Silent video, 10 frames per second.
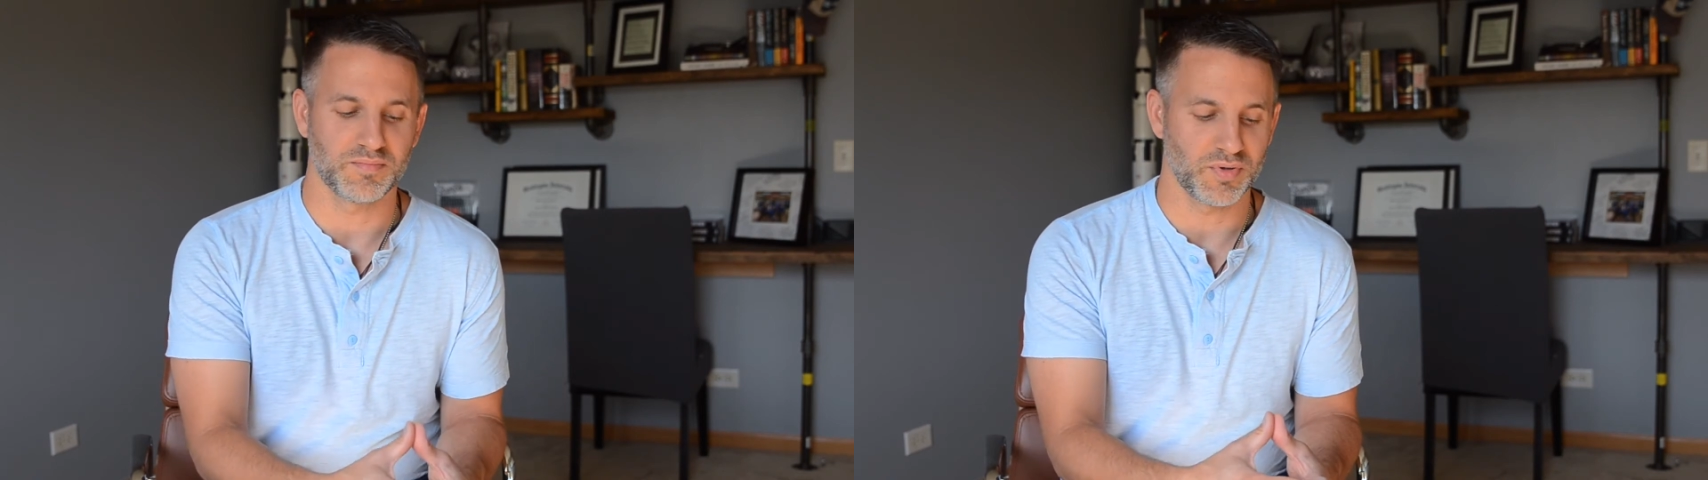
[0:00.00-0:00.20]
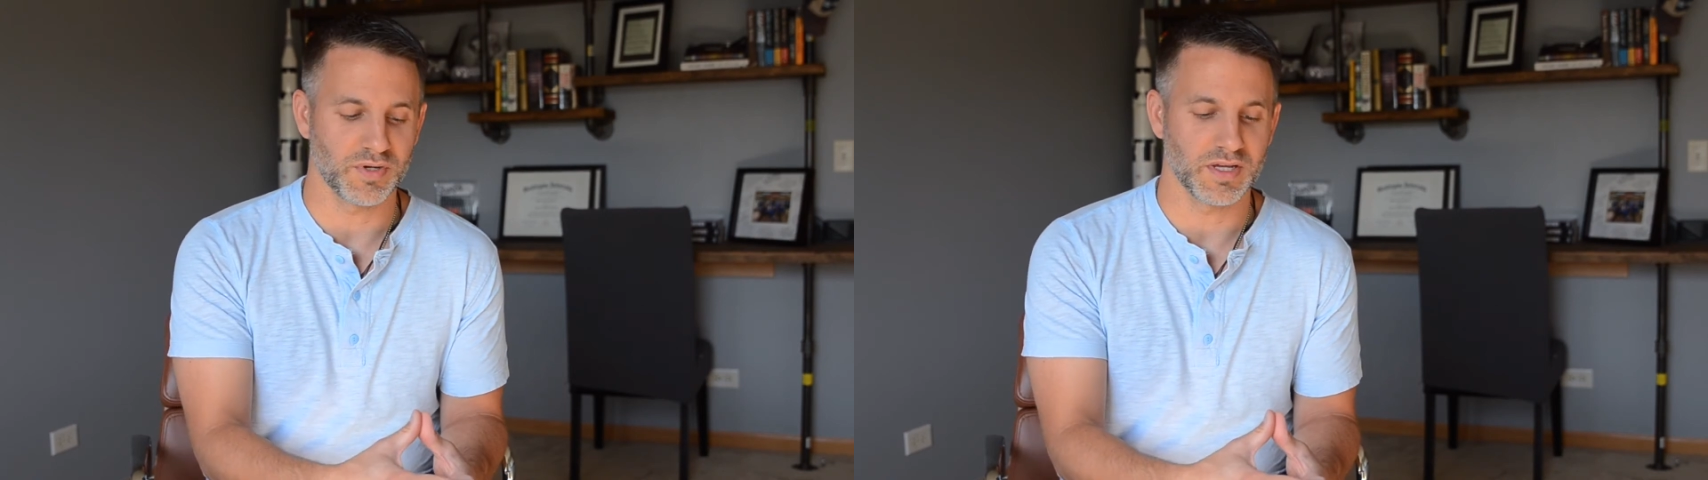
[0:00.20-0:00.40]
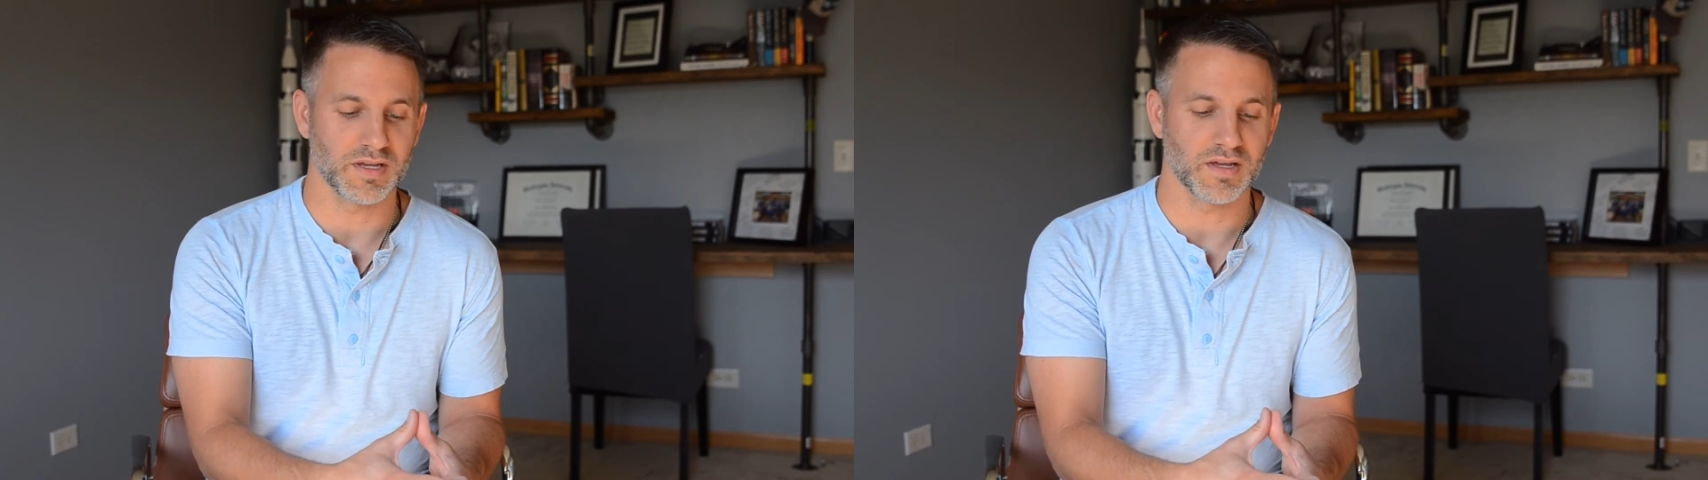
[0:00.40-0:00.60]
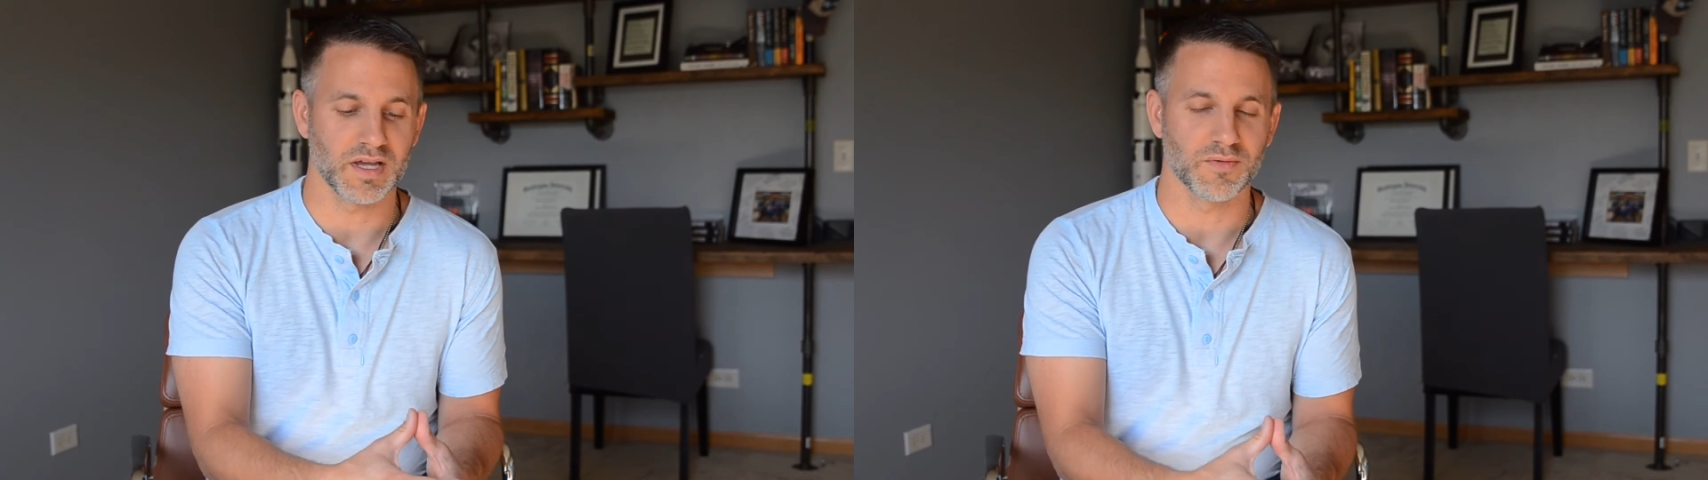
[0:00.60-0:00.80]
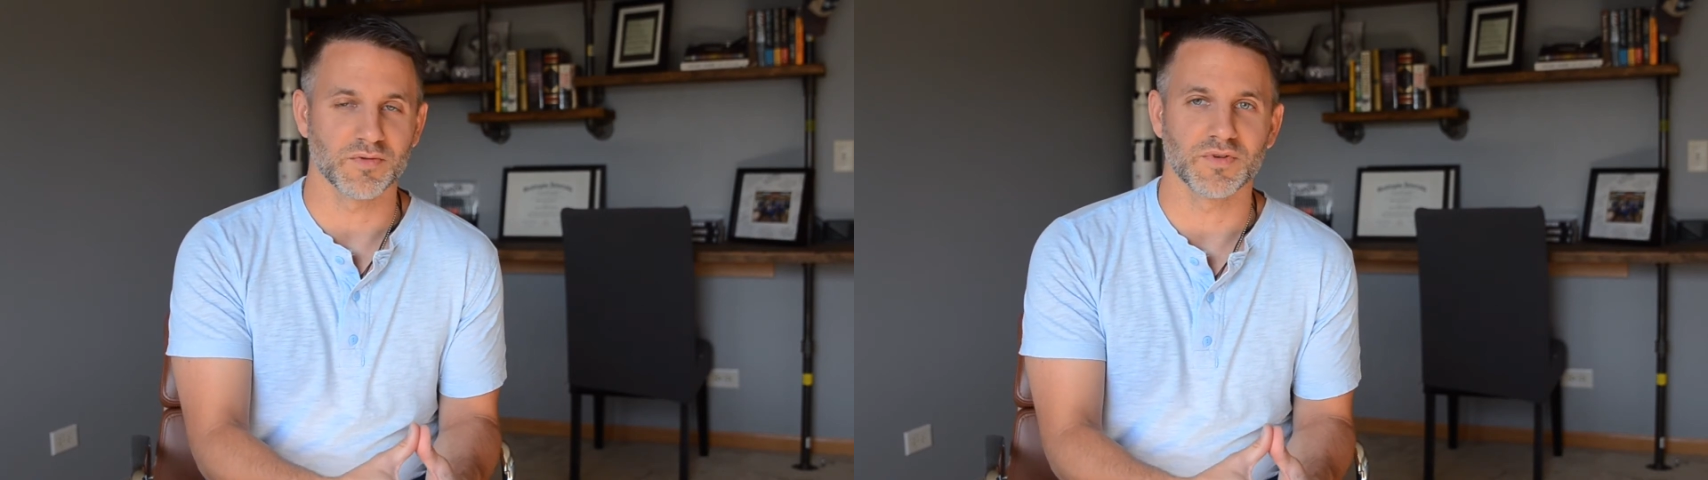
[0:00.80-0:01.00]
putting
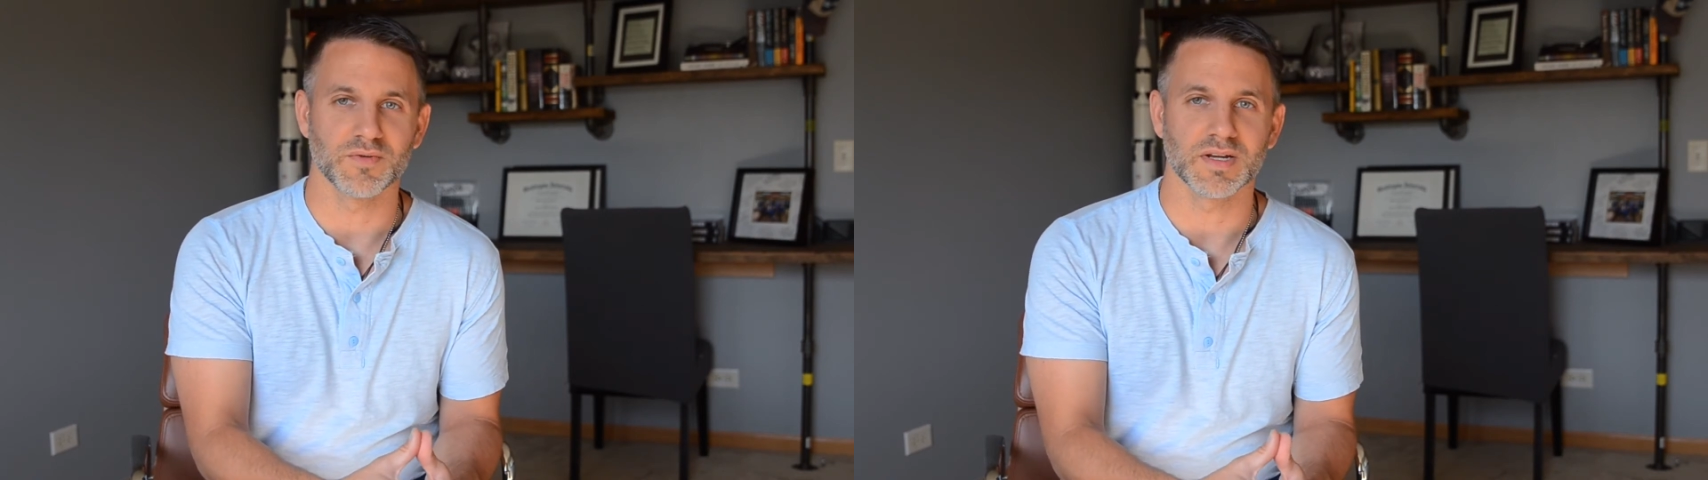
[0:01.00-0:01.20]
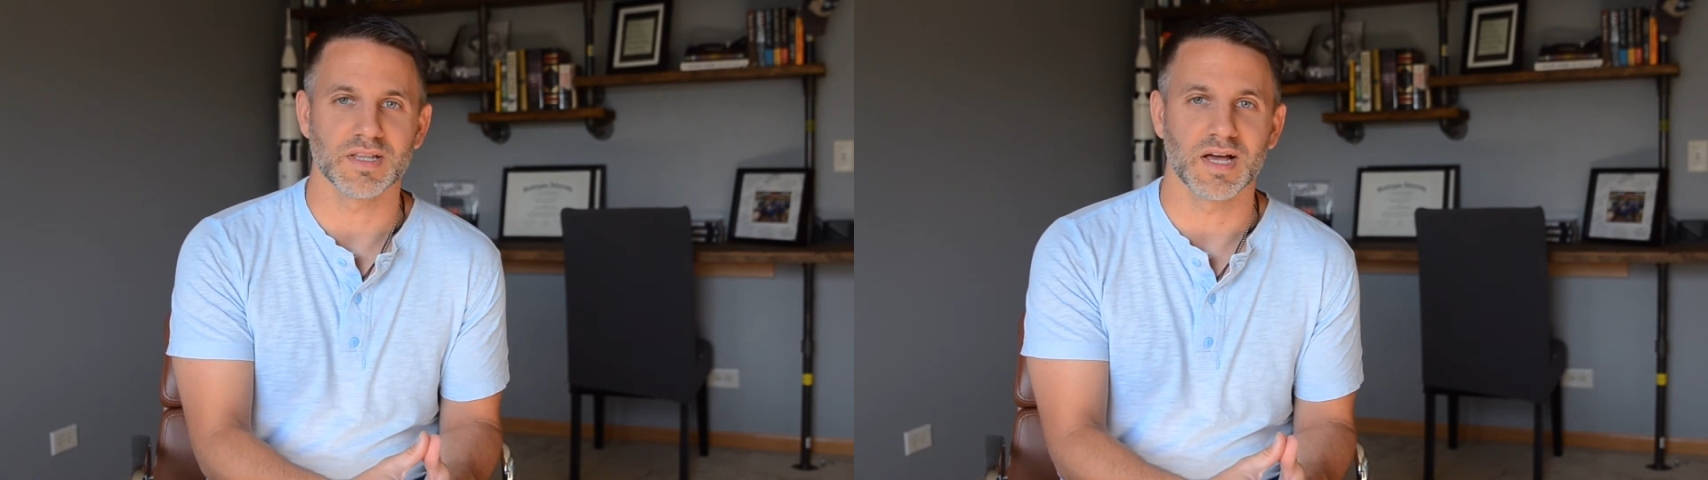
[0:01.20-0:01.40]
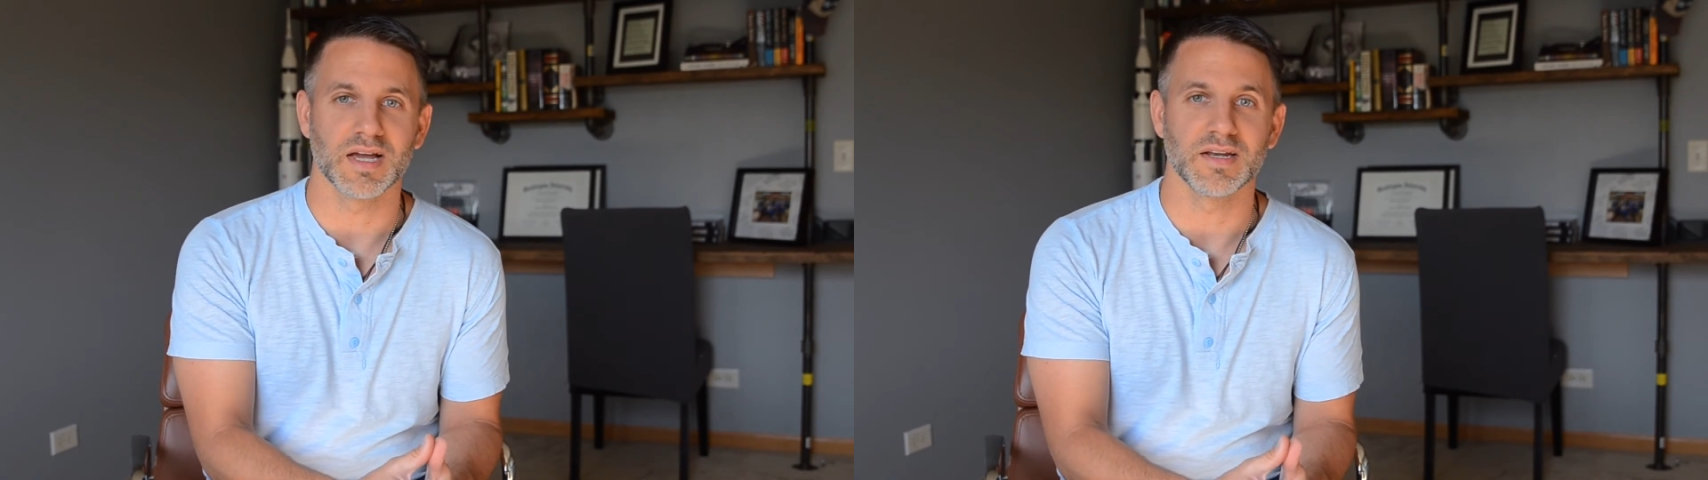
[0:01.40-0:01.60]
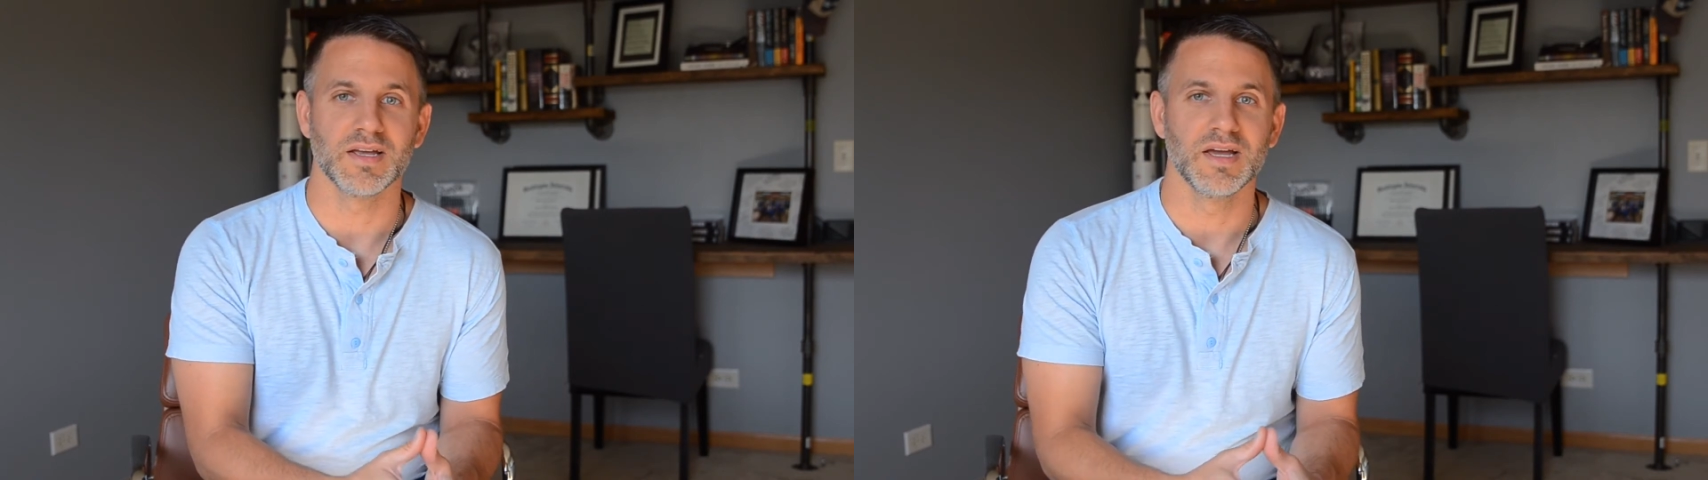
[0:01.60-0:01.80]
a review online,